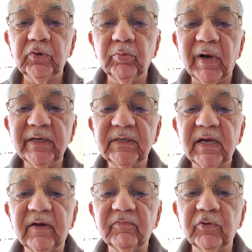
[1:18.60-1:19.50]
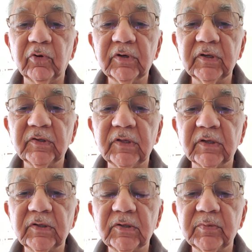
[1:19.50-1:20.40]
You might have noticed
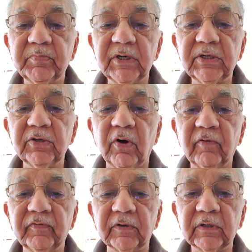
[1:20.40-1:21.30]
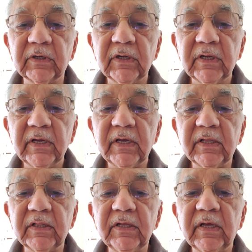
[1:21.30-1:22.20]
this pretty often
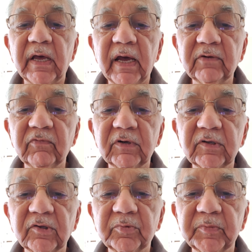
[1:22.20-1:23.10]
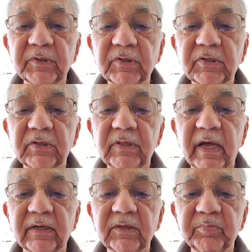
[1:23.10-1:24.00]
in the advertisements
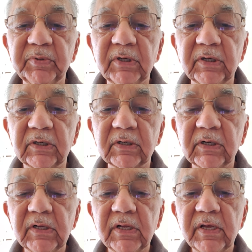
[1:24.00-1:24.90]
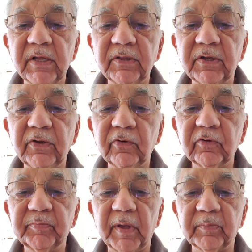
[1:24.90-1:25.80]
that appear in the
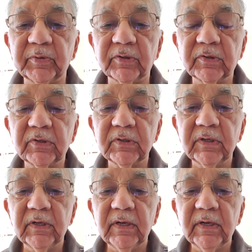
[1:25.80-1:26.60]
newspapers.